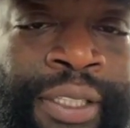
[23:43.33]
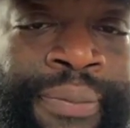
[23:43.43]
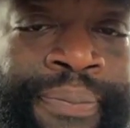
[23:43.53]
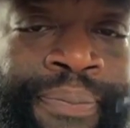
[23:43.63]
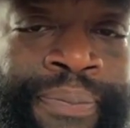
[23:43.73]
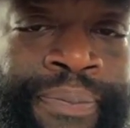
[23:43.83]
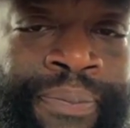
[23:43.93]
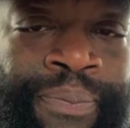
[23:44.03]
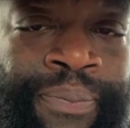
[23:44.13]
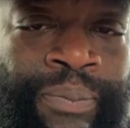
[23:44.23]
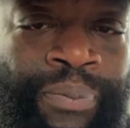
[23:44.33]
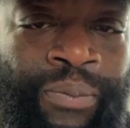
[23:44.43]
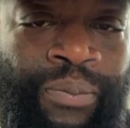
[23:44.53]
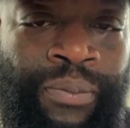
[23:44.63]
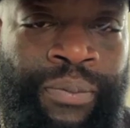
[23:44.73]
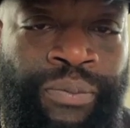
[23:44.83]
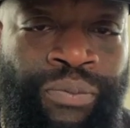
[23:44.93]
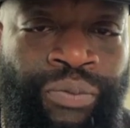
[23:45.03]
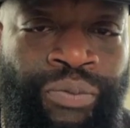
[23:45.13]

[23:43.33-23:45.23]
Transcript: [no speech]